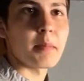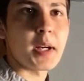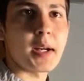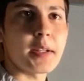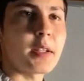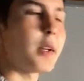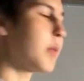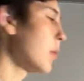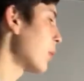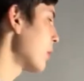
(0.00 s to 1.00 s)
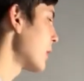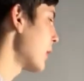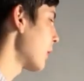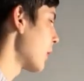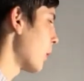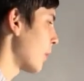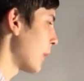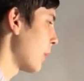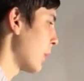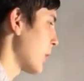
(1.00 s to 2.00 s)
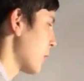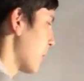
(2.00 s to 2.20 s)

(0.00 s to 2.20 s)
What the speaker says: 0 pretty much.